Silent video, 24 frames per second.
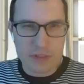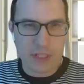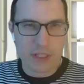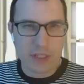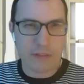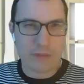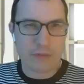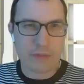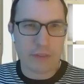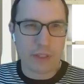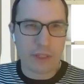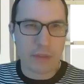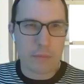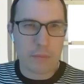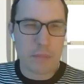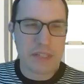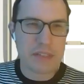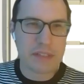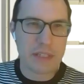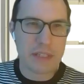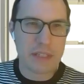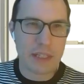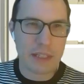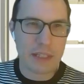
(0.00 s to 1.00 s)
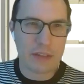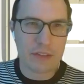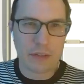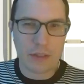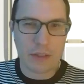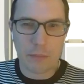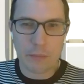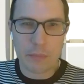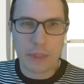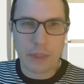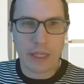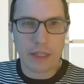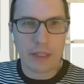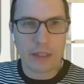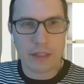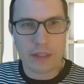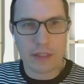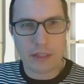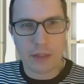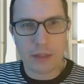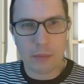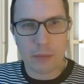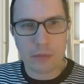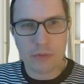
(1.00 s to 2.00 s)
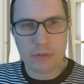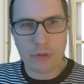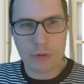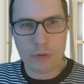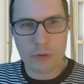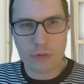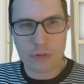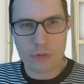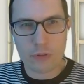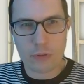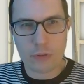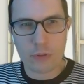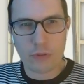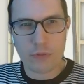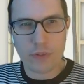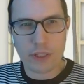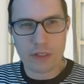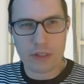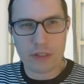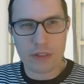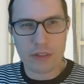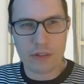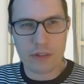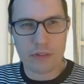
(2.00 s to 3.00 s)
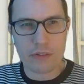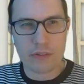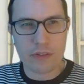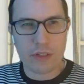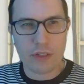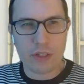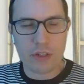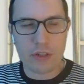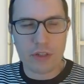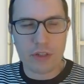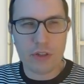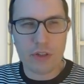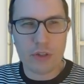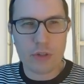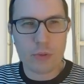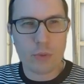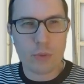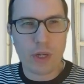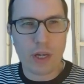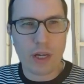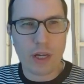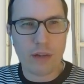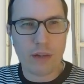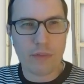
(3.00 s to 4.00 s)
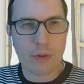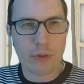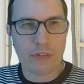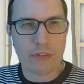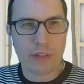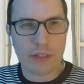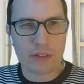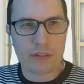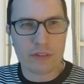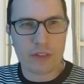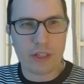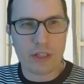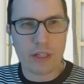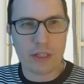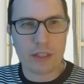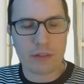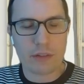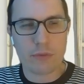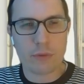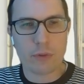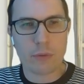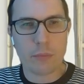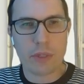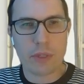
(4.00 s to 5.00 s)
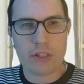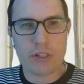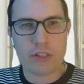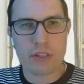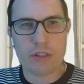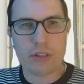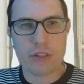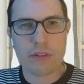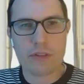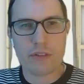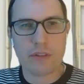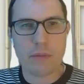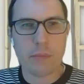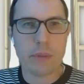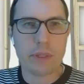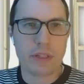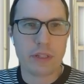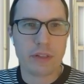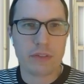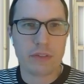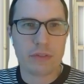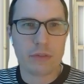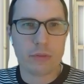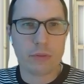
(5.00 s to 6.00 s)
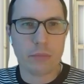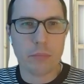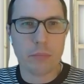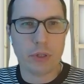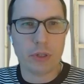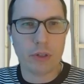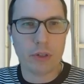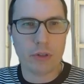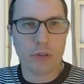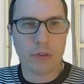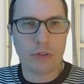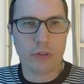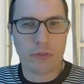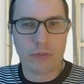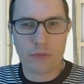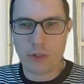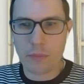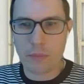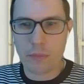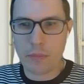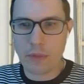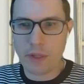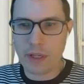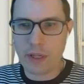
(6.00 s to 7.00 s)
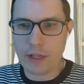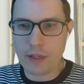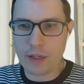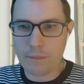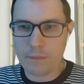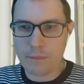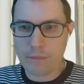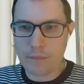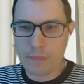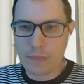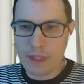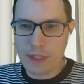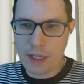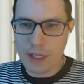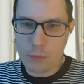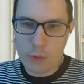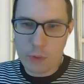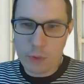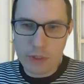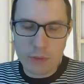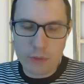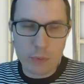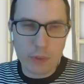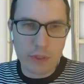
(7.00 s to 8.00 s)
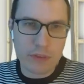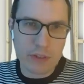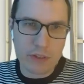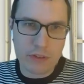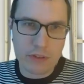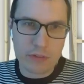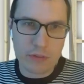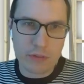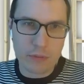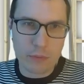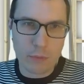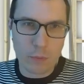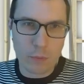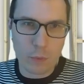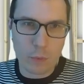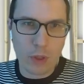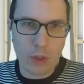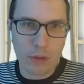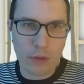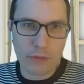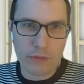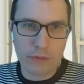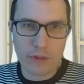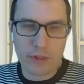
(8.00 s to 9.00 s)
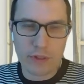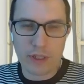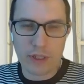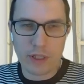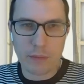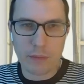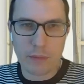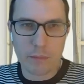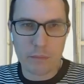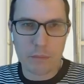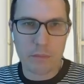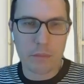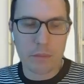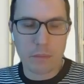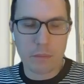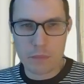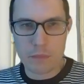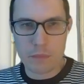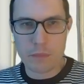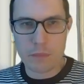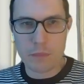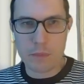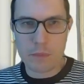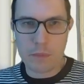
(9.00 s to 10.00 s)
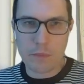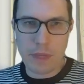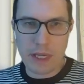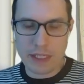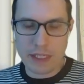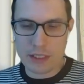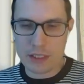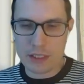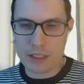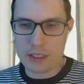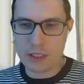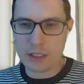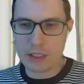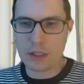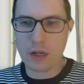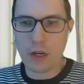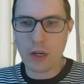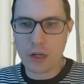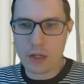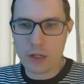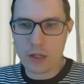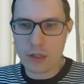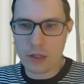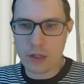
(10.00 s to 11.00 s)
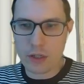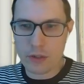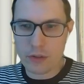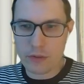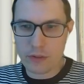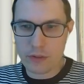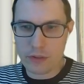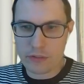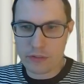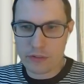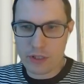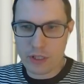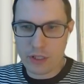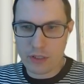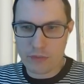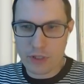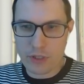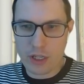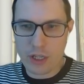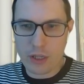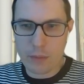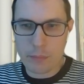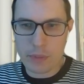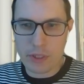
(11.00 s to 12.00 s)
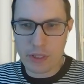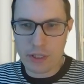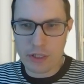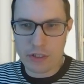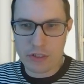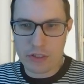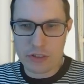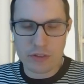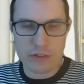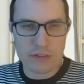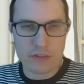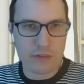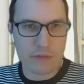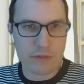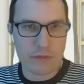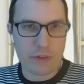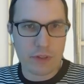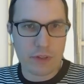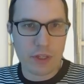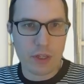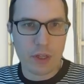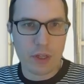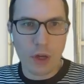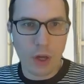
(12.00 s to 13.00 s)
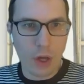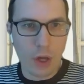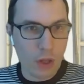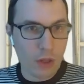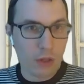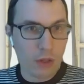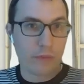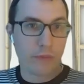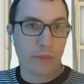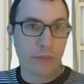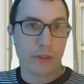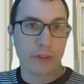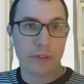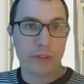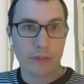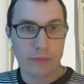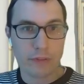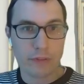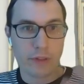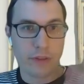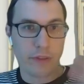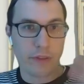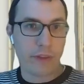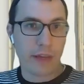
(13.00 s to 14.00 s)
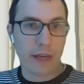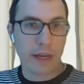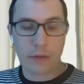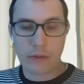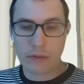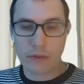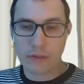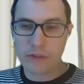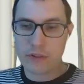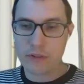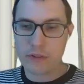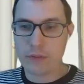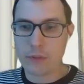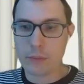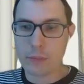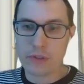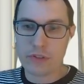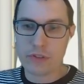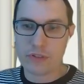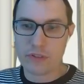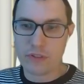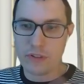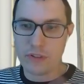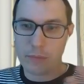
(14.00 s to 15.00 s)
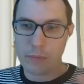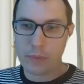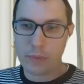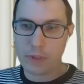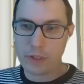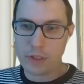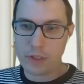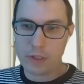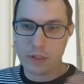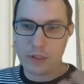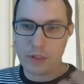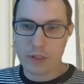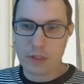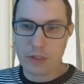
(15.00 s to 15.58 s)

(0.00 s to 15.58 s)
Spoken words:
kind of like mistakes embedded in them. So there's sort of like these new novel tectonic formations that begin to emerge from there. And really what these walls that I'm making are these kind of combinations of all of the different thousands of images that have been